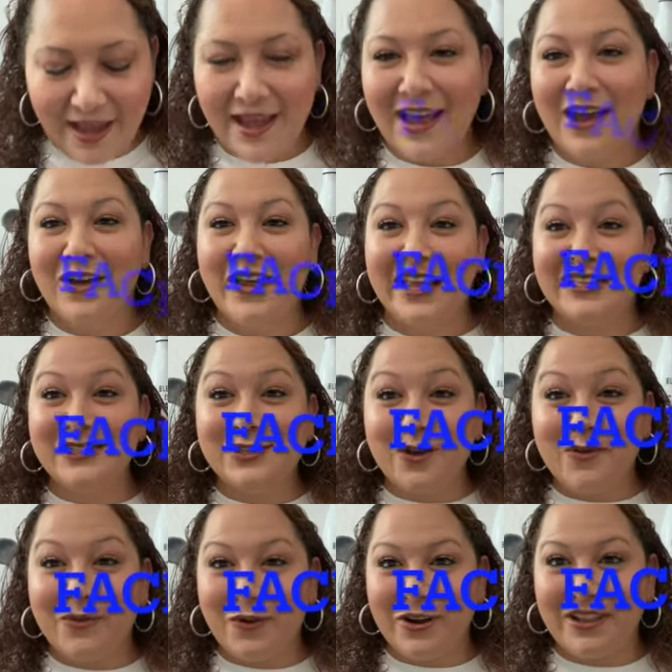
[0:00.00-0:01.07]
Okay, so
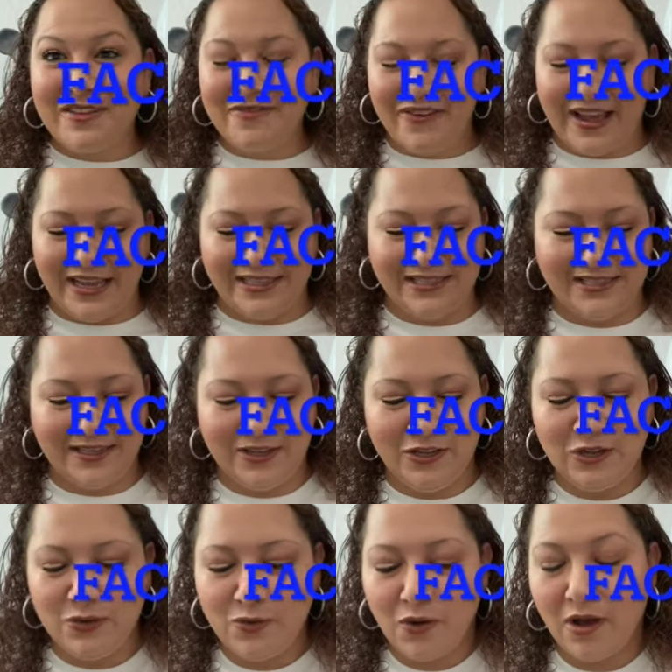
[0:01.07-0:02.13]
for the face,
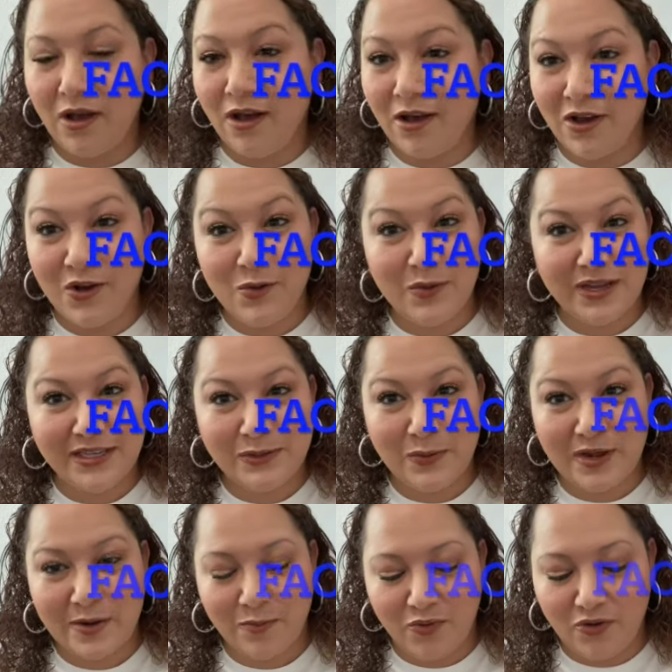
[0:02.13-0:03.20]
you always want
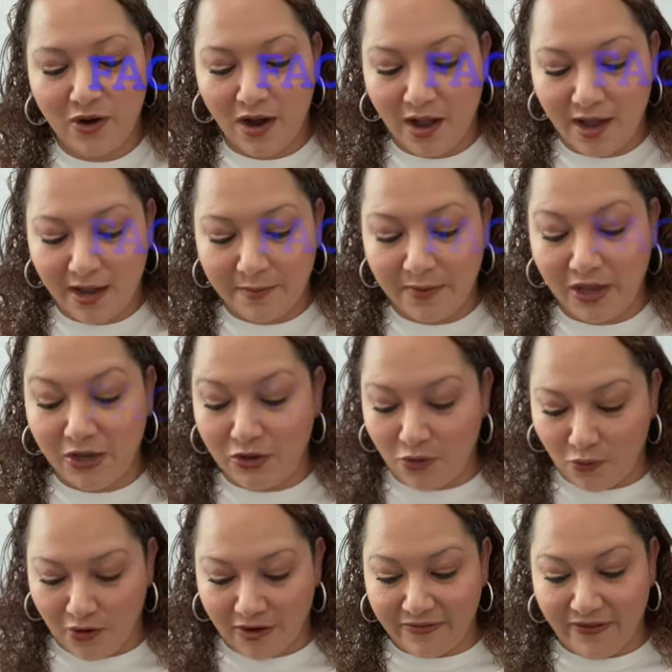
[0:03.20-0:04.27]
to prime
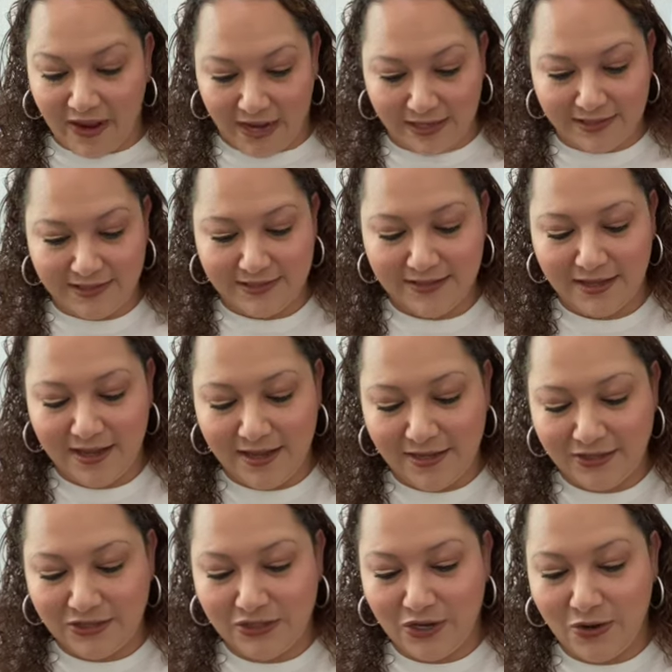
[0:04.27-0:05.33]
your face.
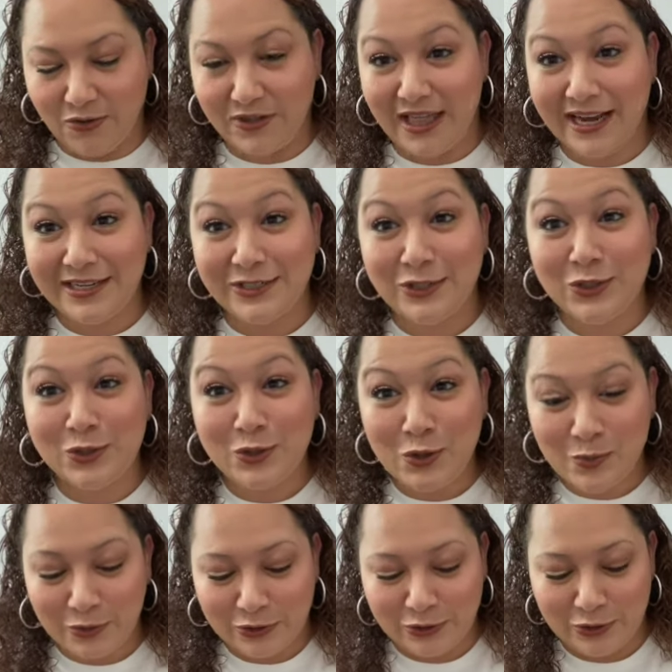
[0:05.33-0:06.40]
So that is
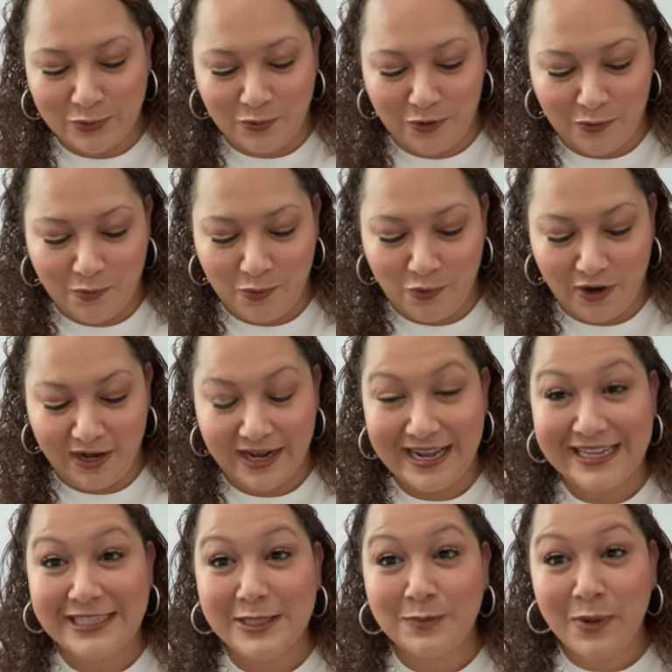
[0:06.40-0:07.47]
super, super important,
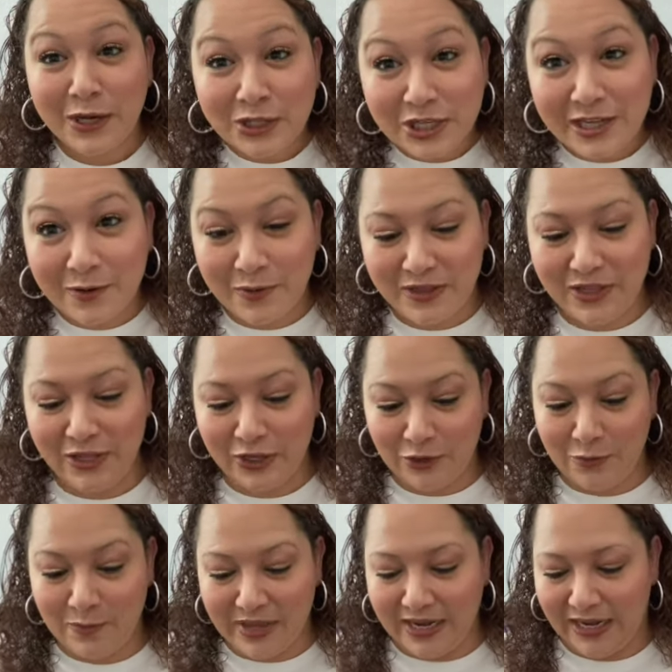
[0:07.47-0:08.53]
especially with the
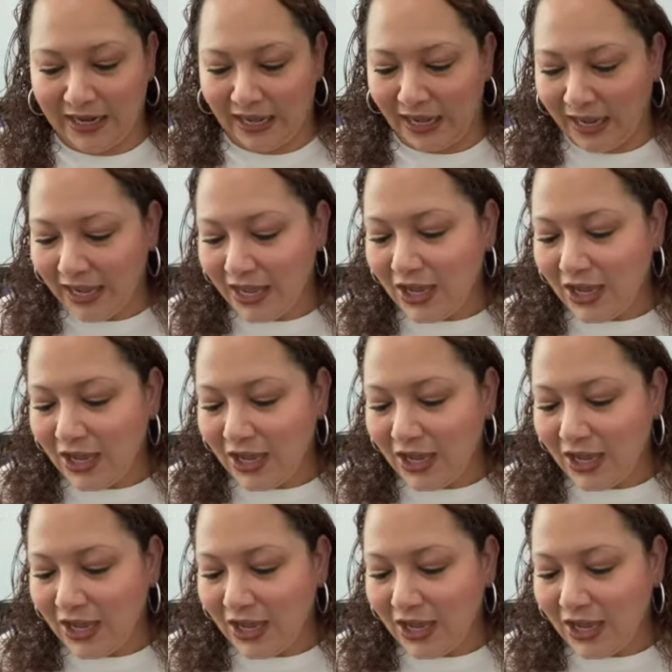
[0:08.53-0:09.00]
humidity.